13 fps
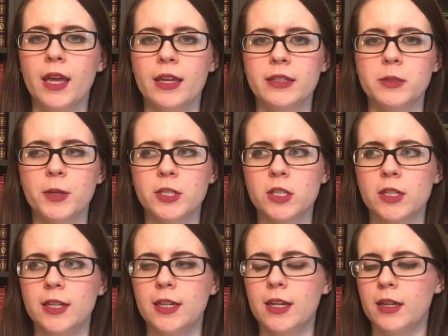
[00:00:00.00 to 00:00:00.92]

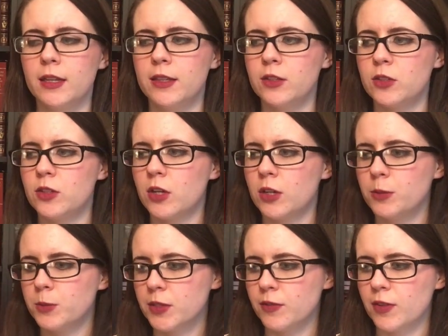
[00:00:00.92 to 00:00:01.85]
especially in the
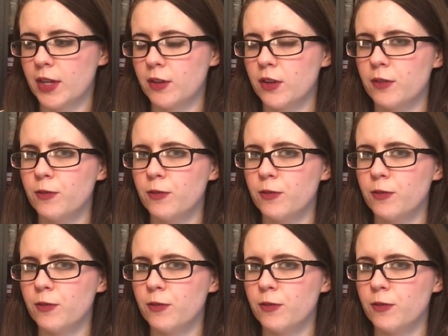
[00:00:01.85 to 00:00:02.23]
terms of like